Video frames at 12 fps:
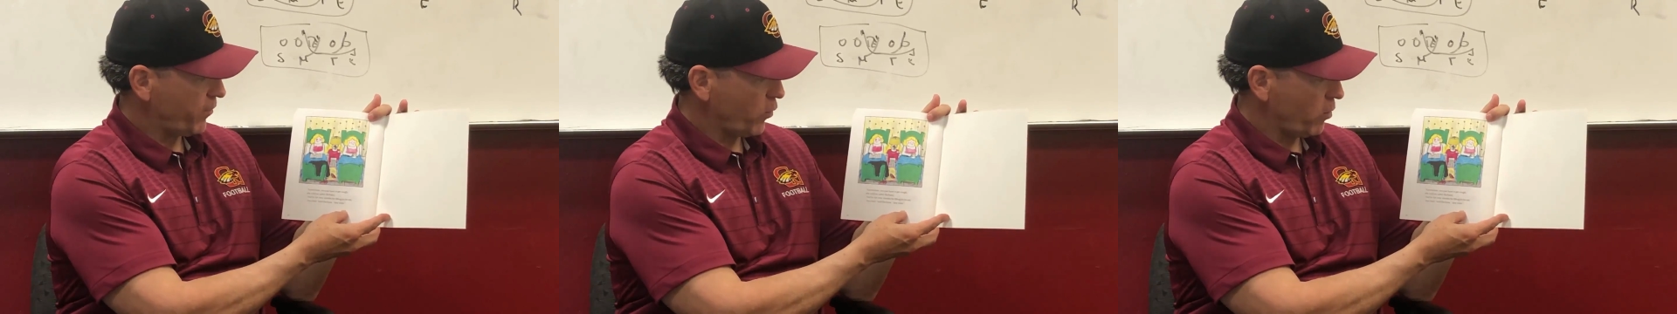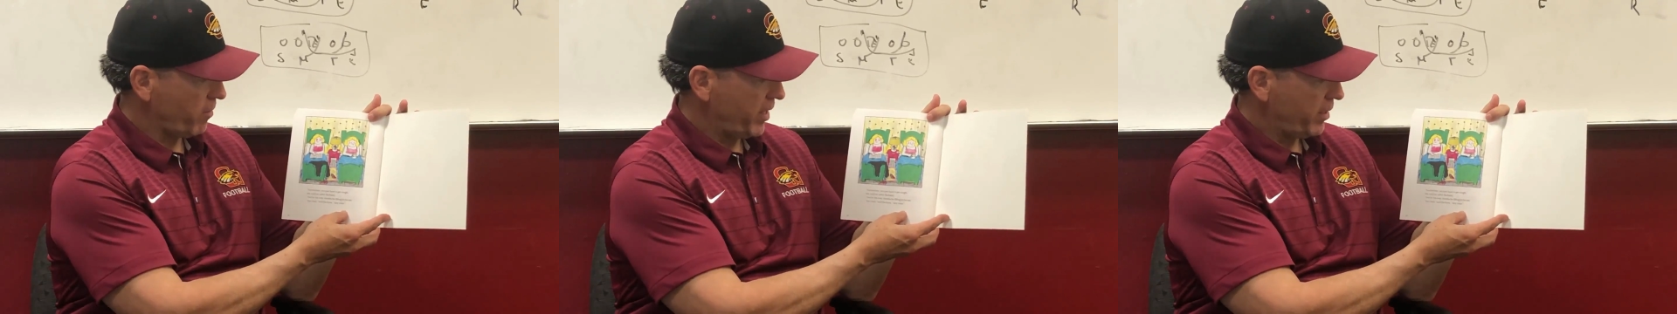
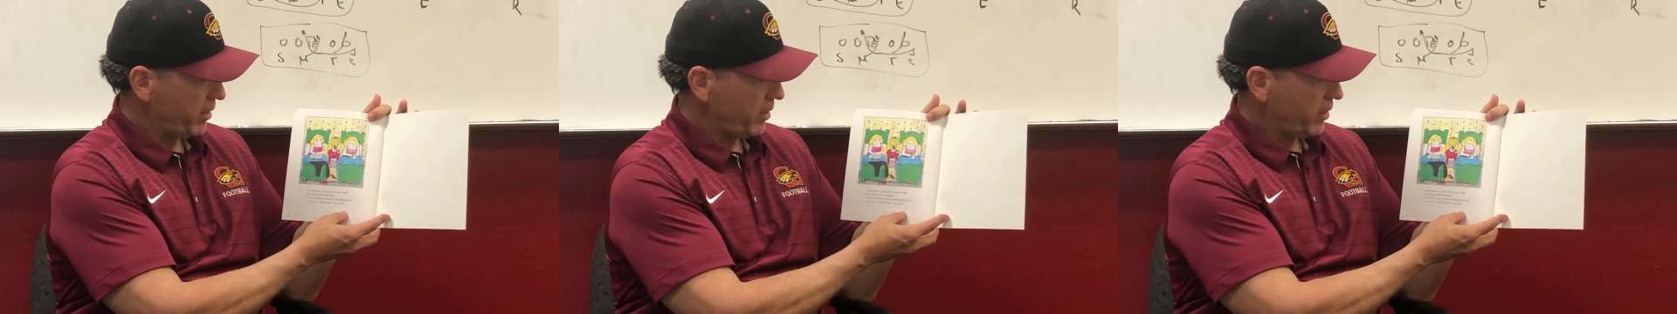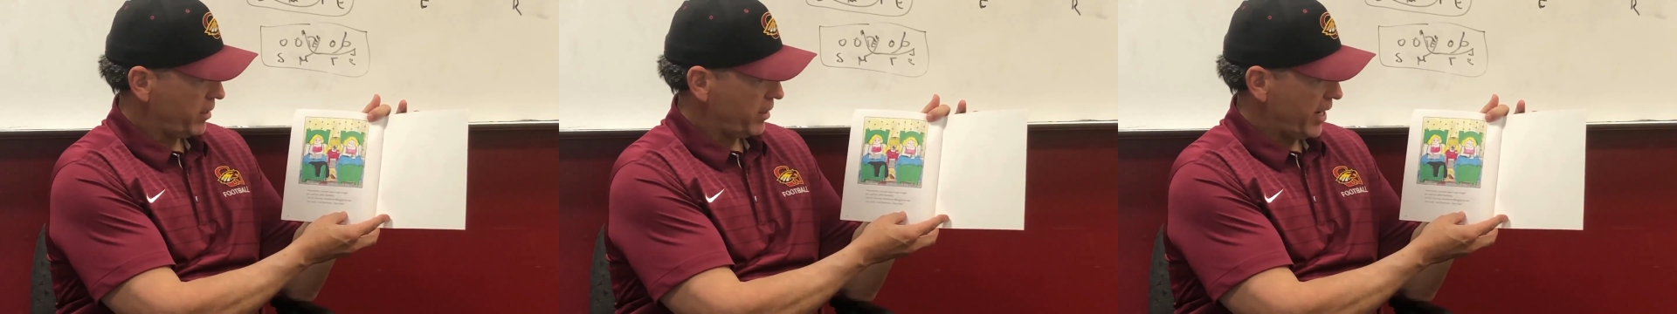for me.
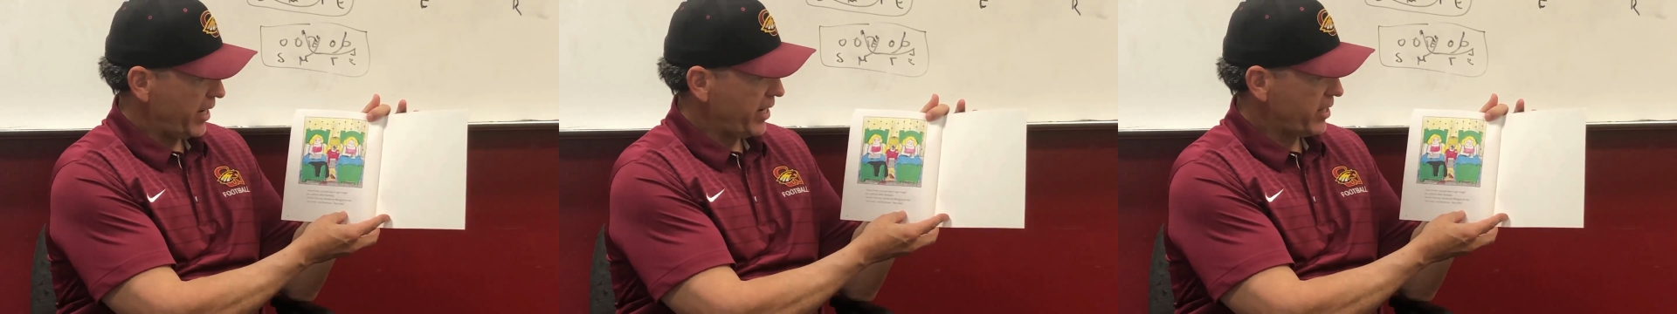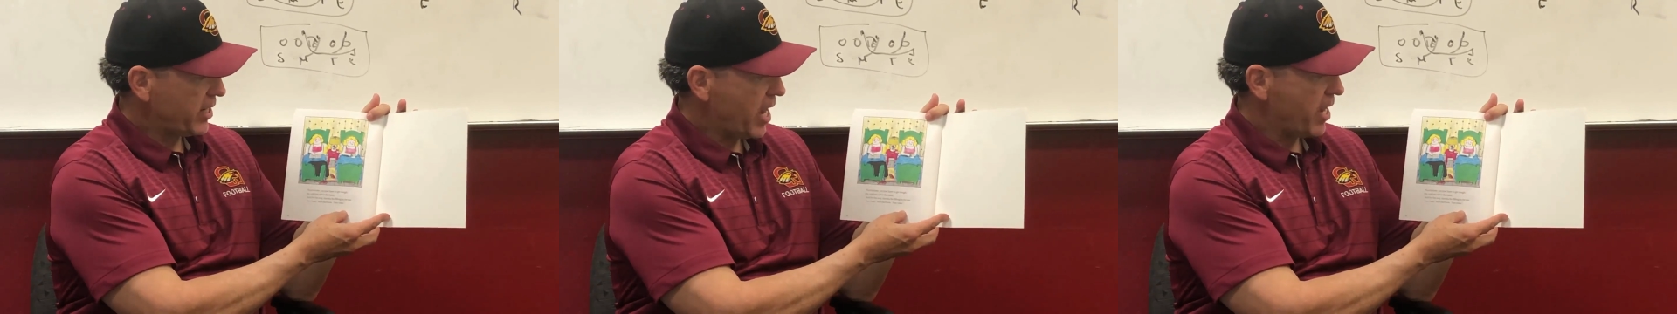
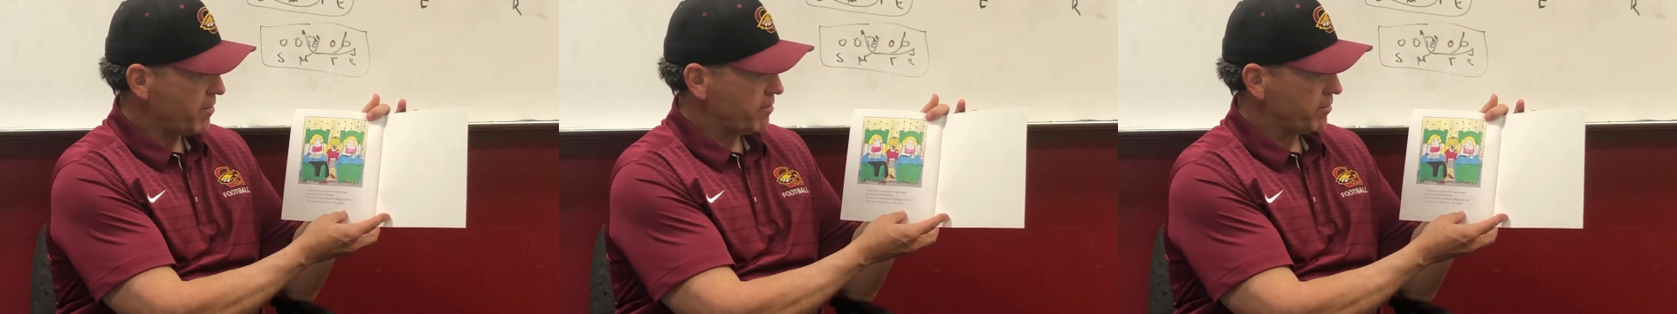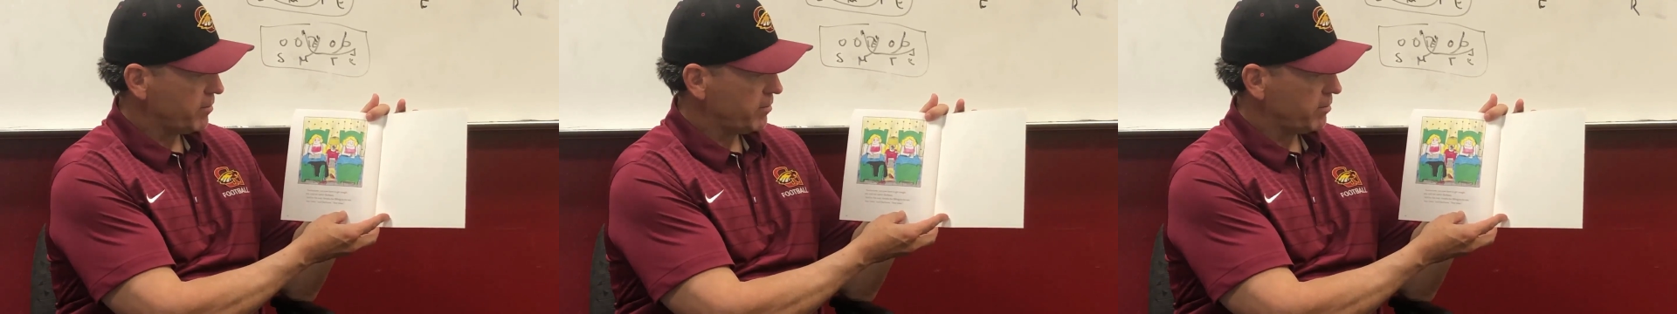Anytime,
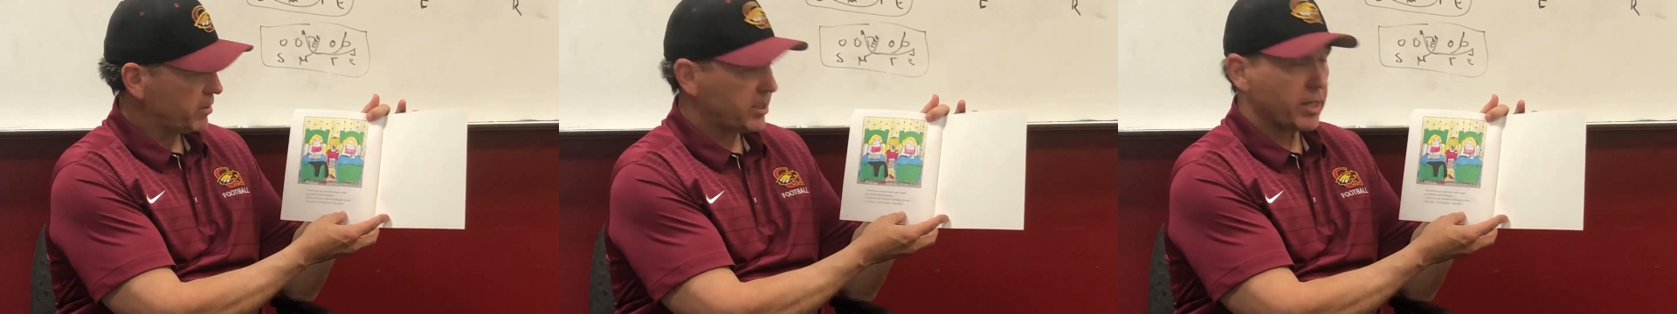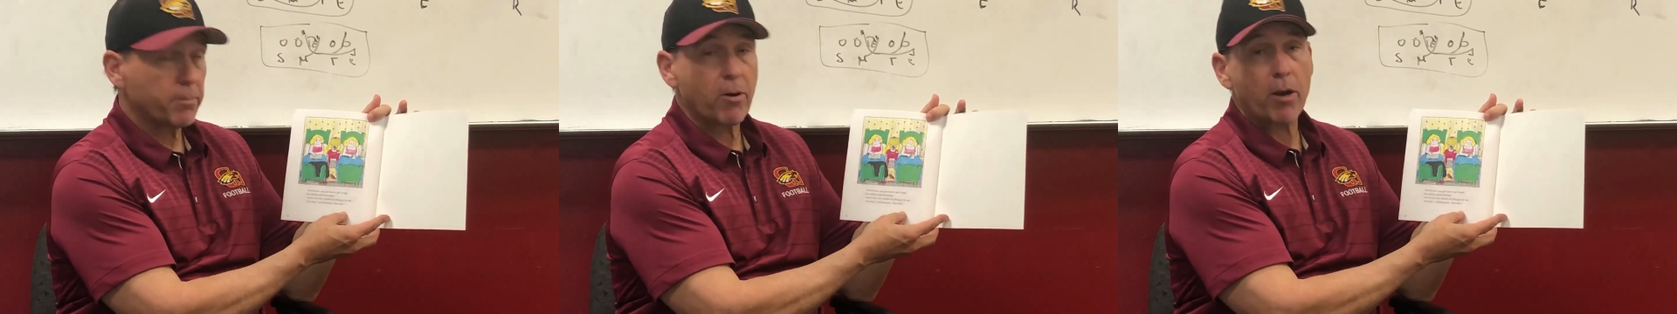
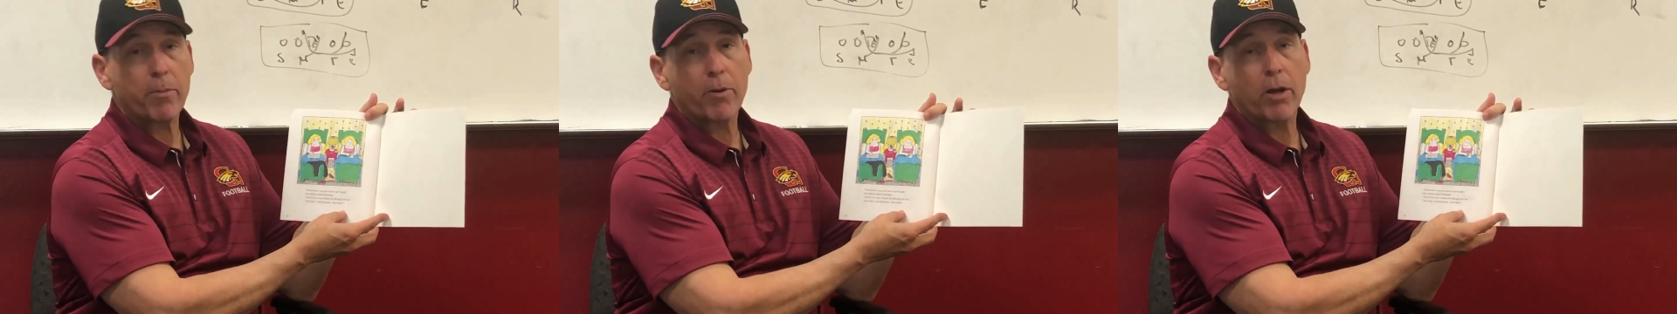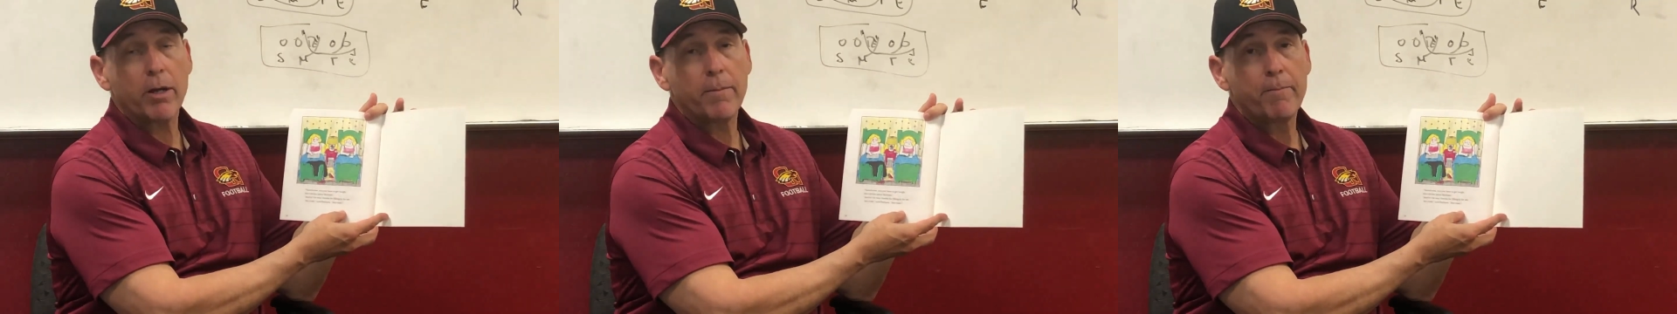said
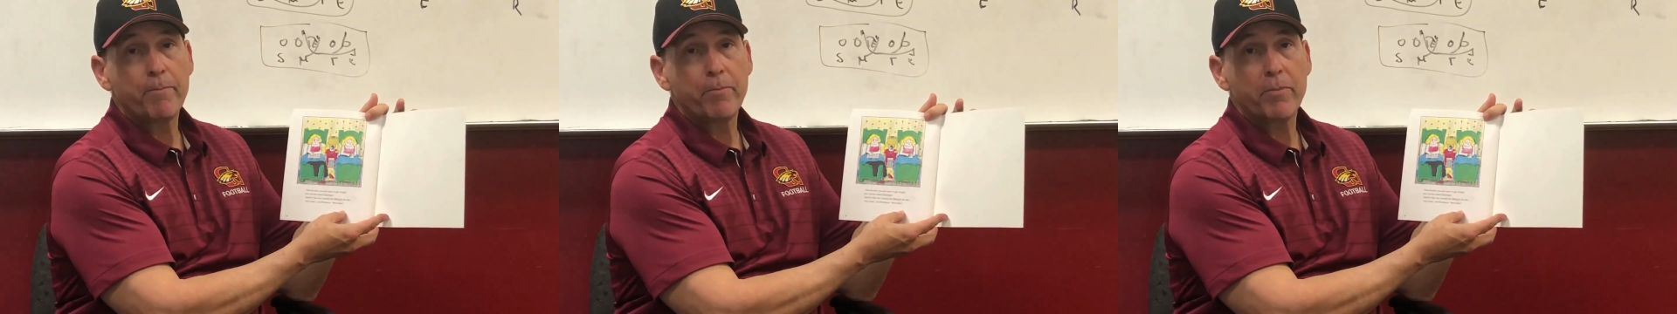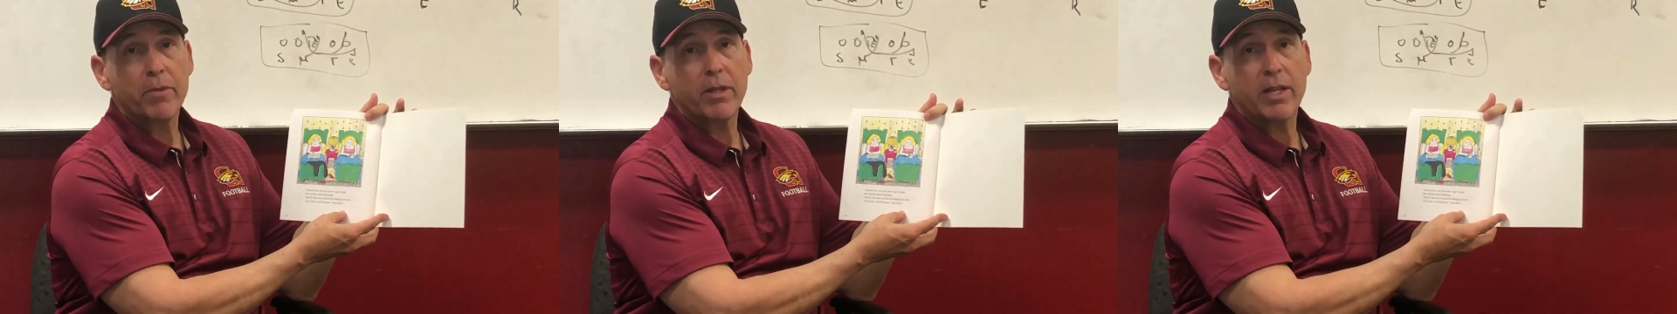Barbara.
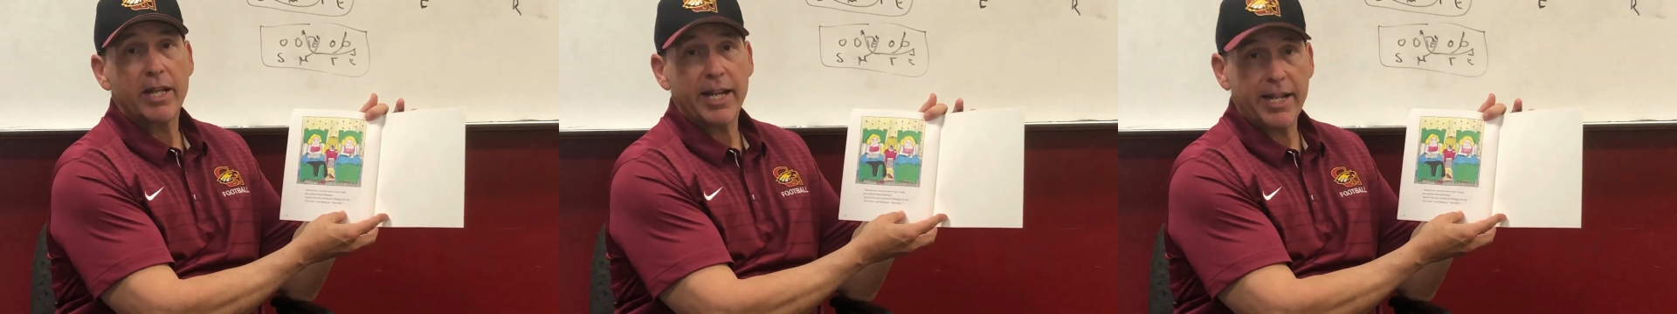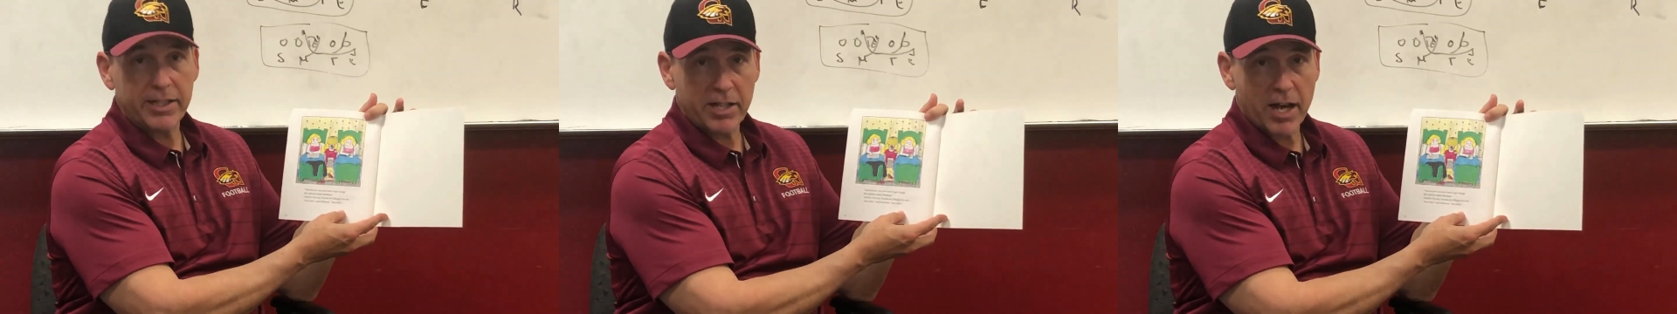
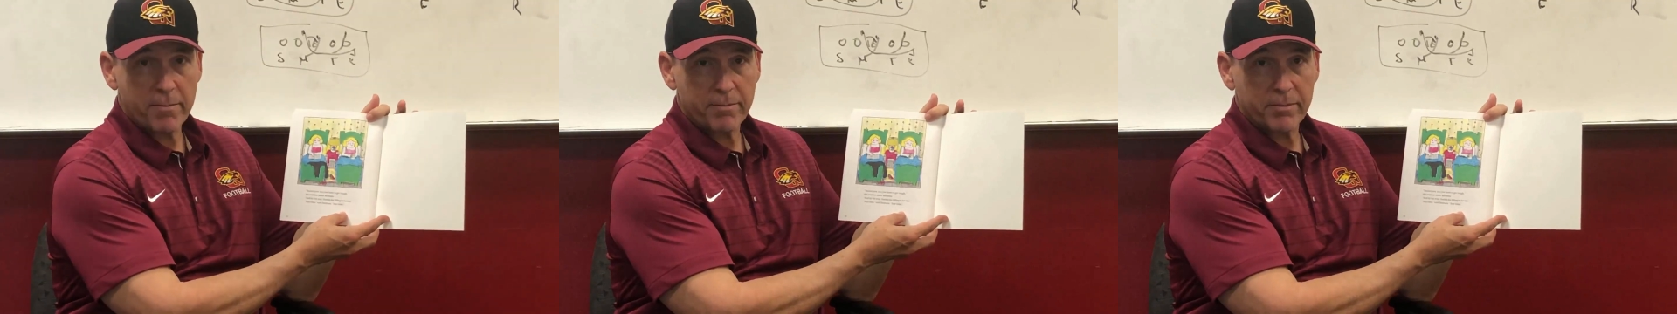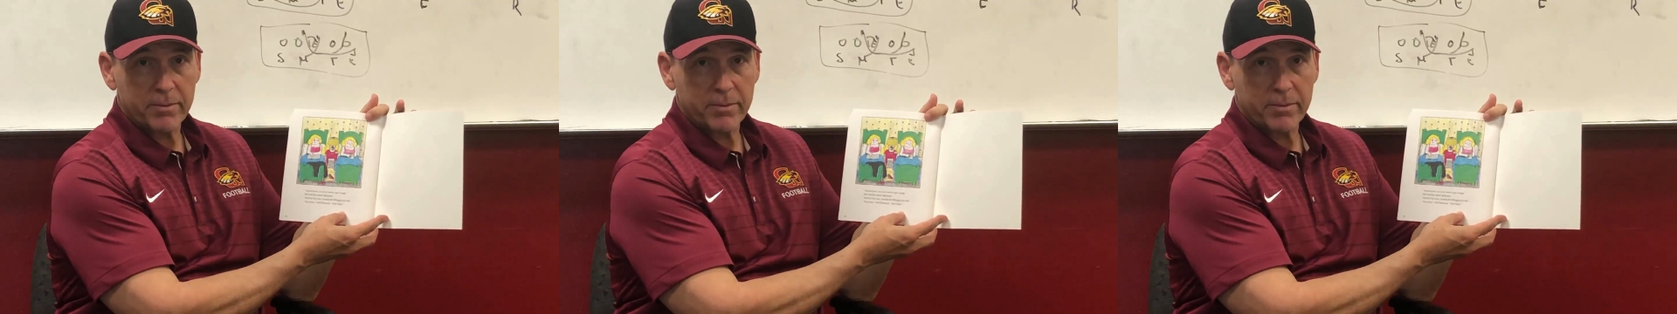Anytime.